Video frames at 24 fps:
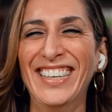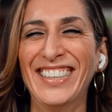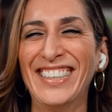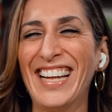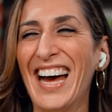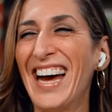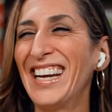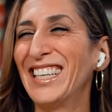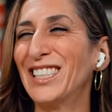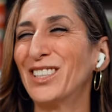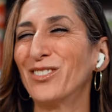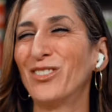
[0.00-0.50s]

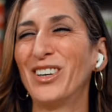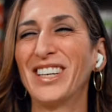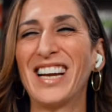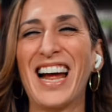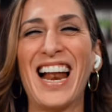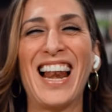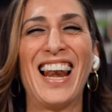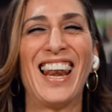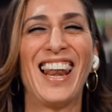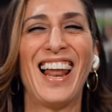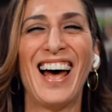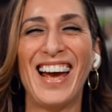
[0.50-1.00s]
That is what
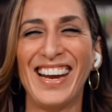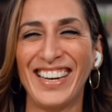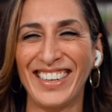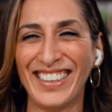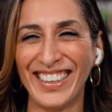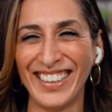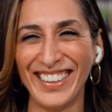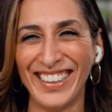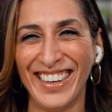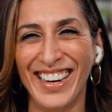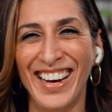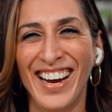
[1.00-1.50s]
I
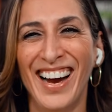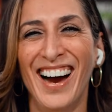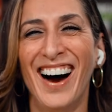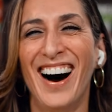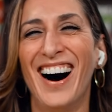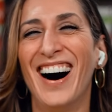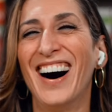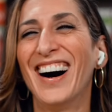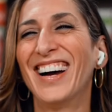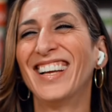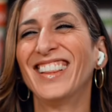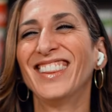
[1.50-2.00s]
like.
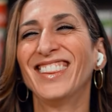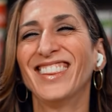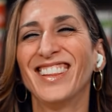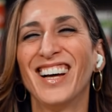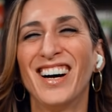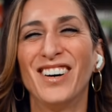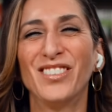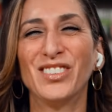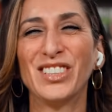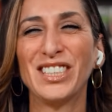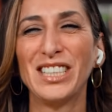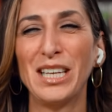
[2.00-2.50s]
I
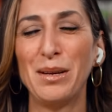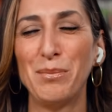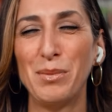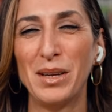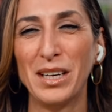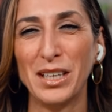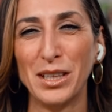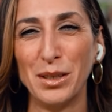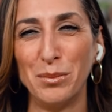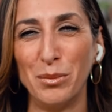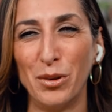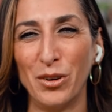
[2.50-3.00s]
love
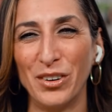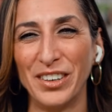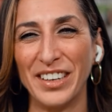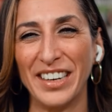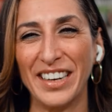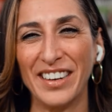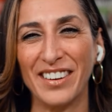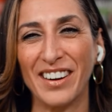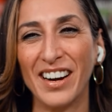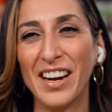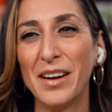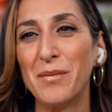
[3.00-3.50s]
sleeping in the
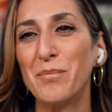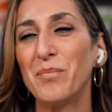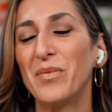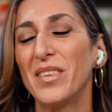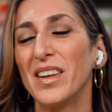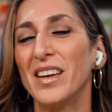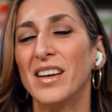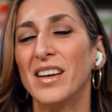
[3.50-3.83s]
morning, right?